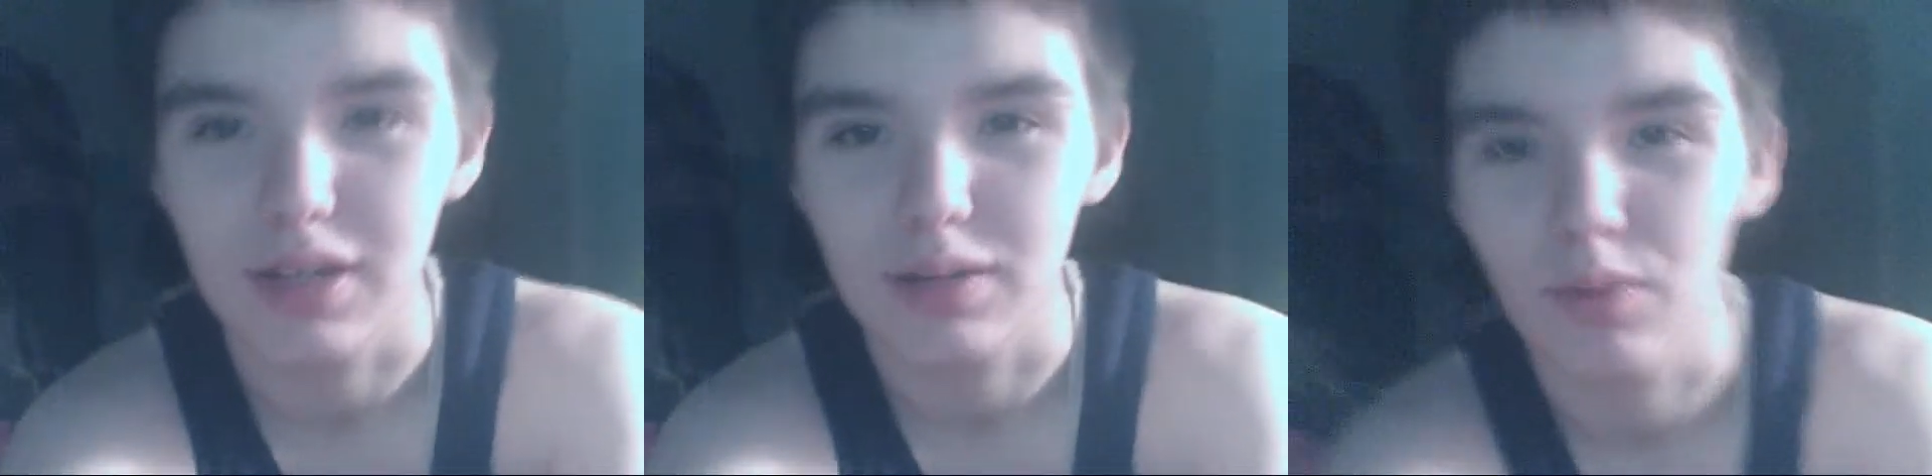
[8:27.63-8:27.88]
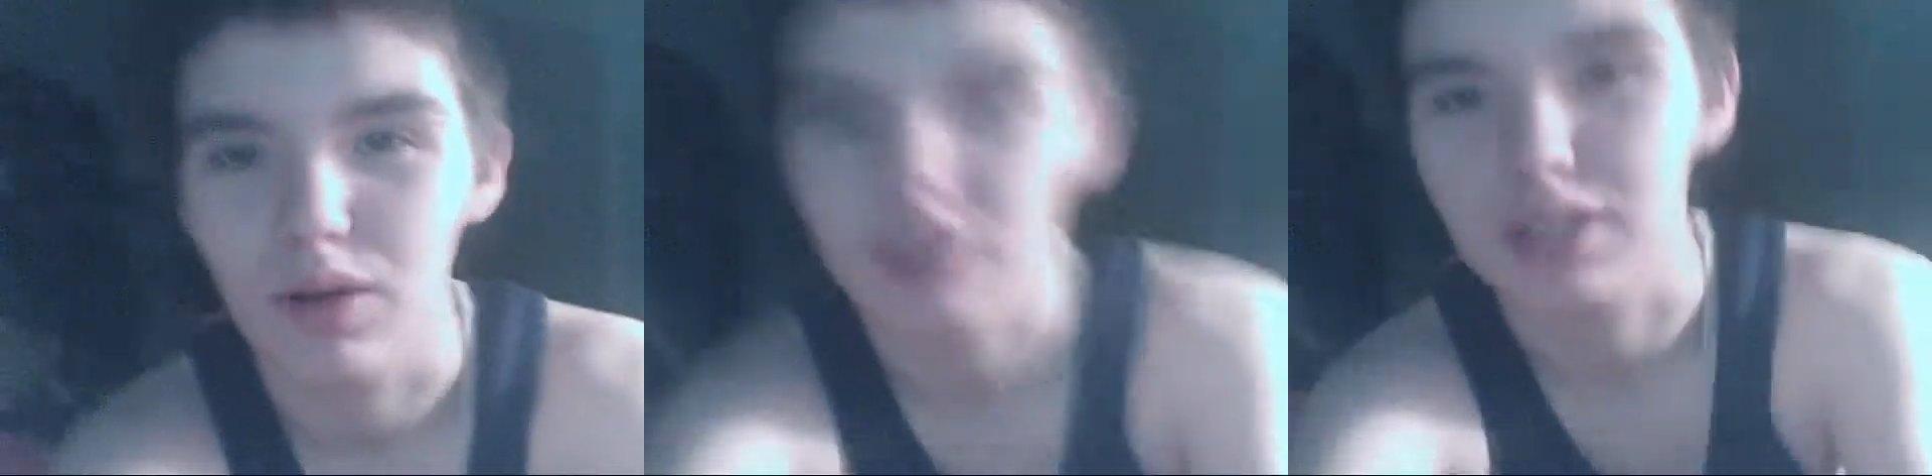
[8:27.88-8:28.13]

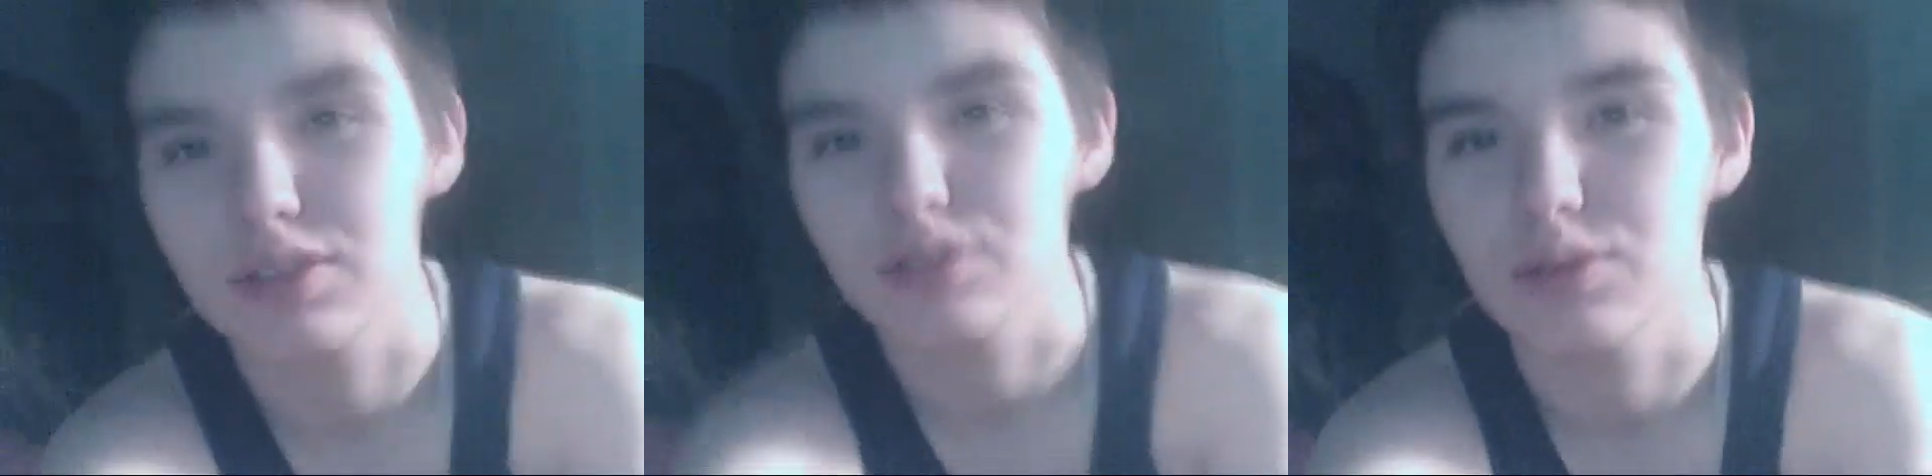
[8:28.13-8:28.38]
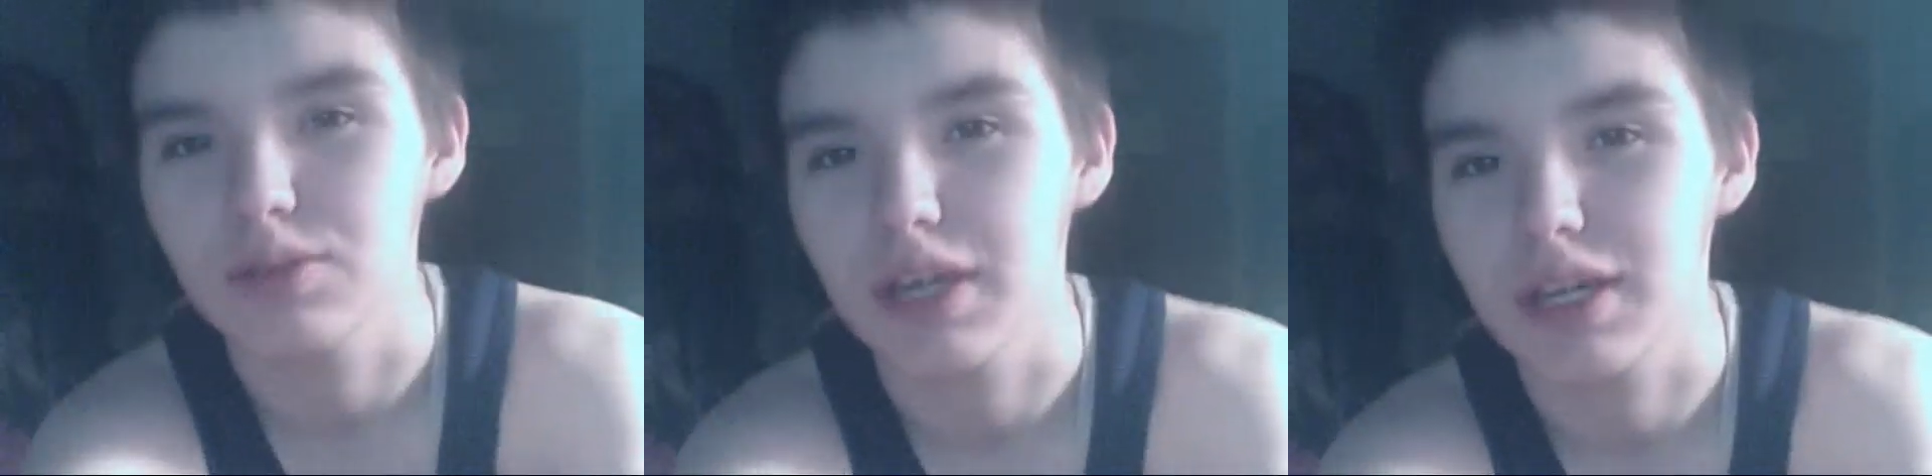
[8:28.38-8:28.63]
wanting
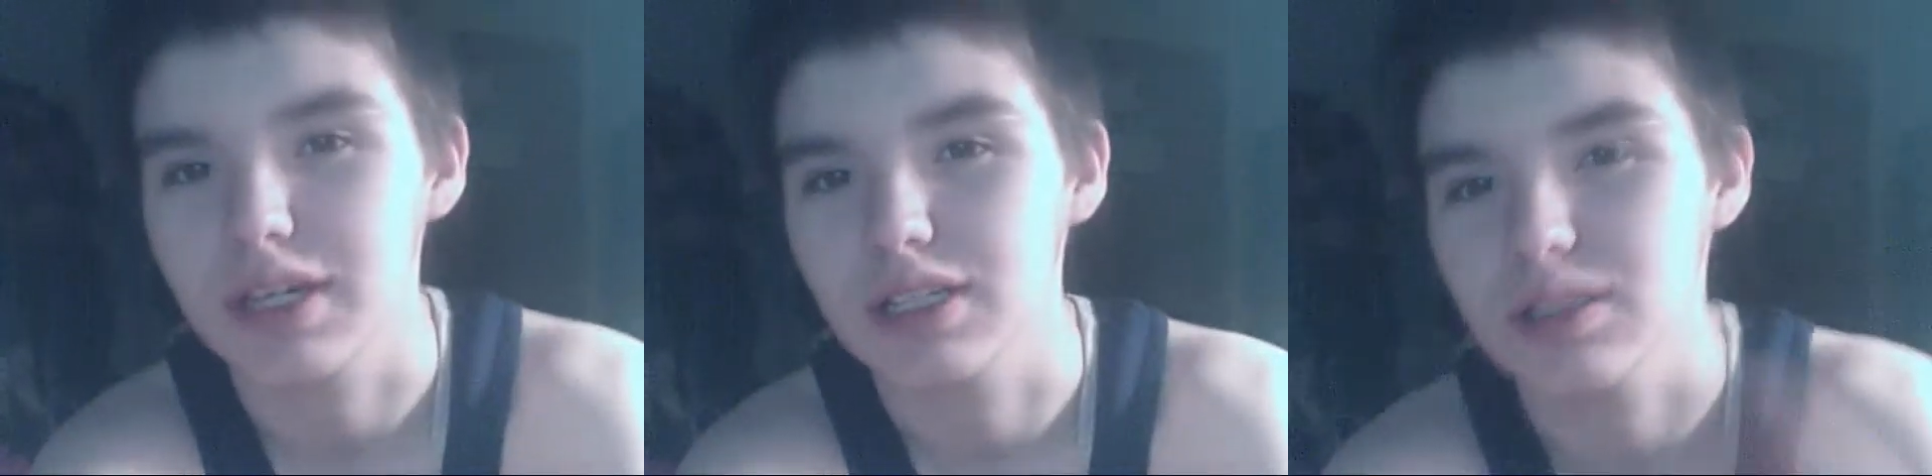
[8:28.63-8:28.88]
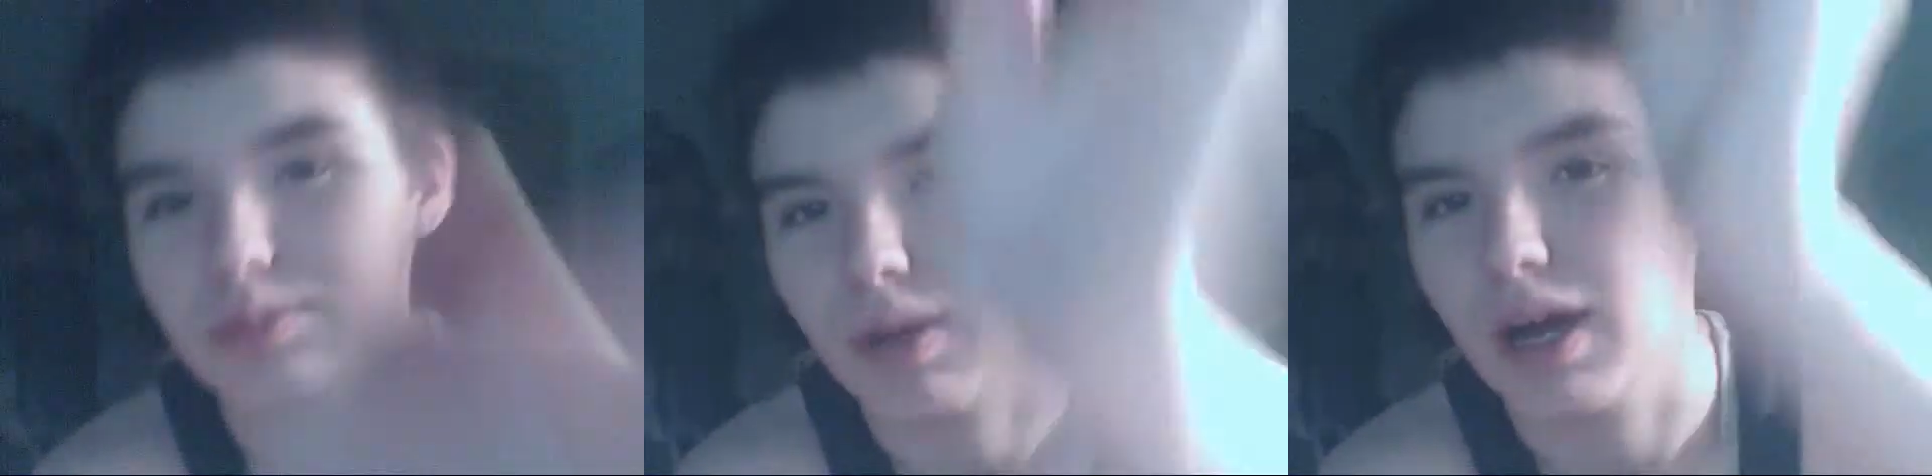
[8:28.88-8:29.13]
to take a
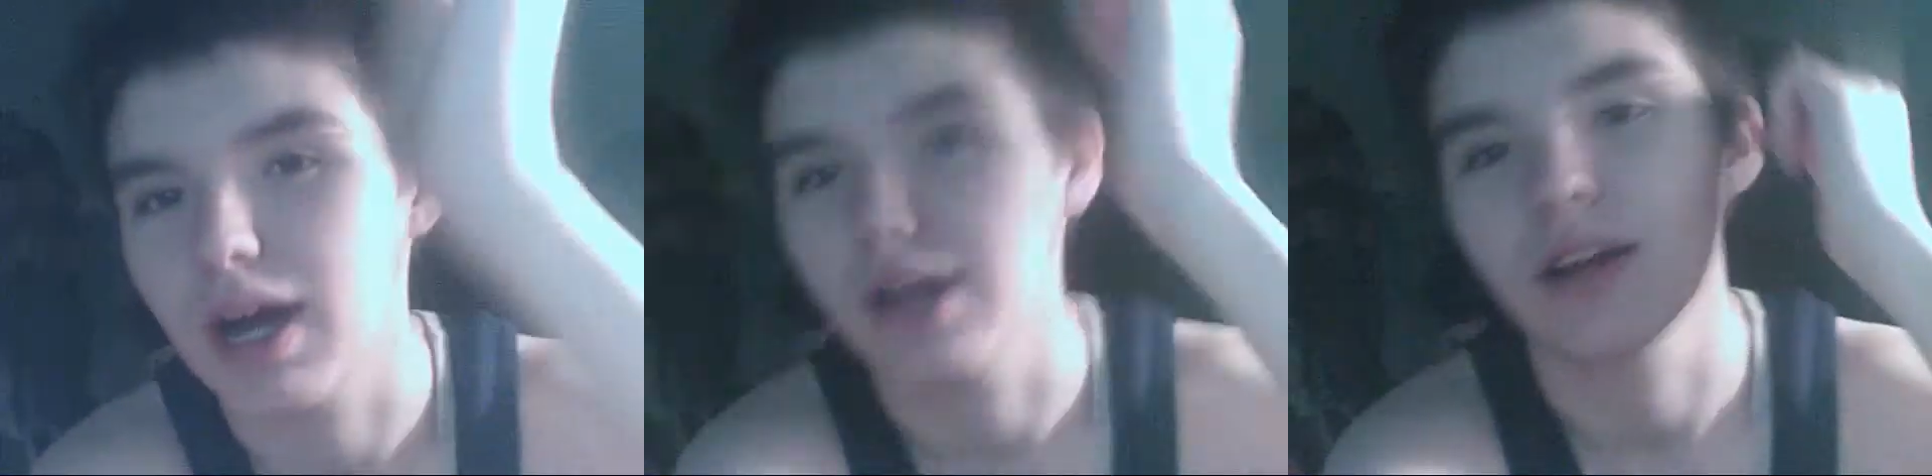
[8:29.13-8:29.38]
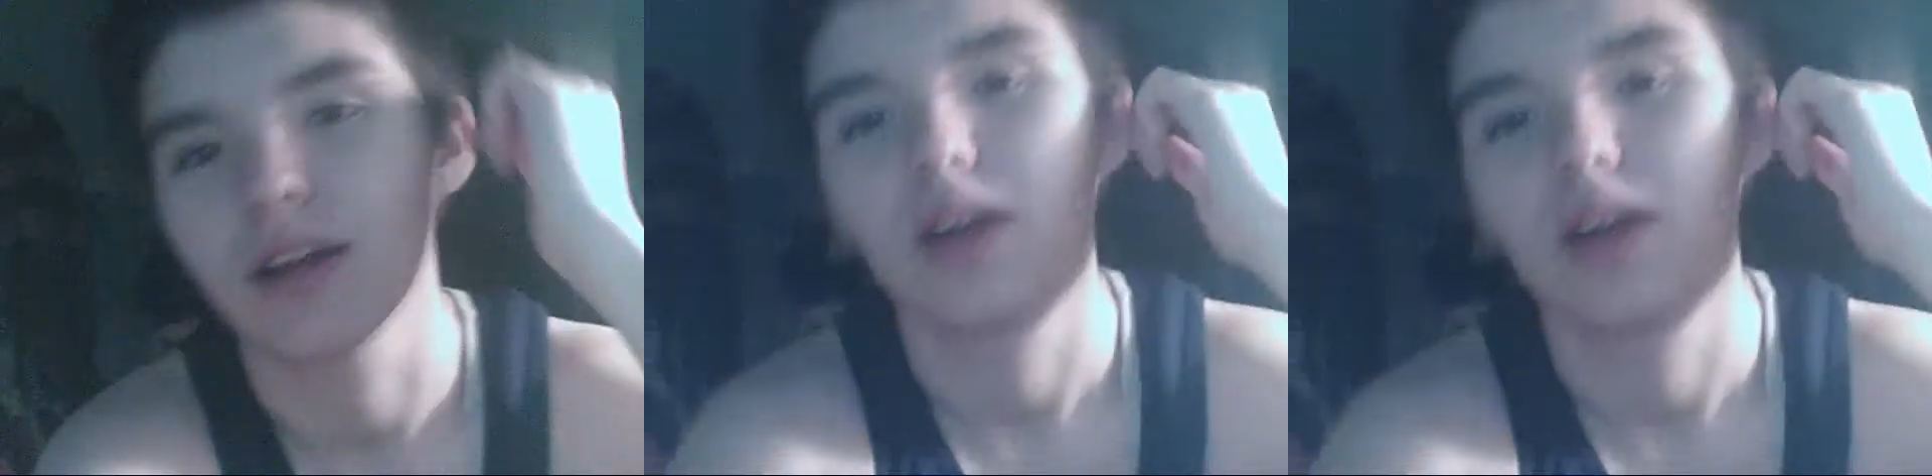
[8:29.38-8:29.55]
spot.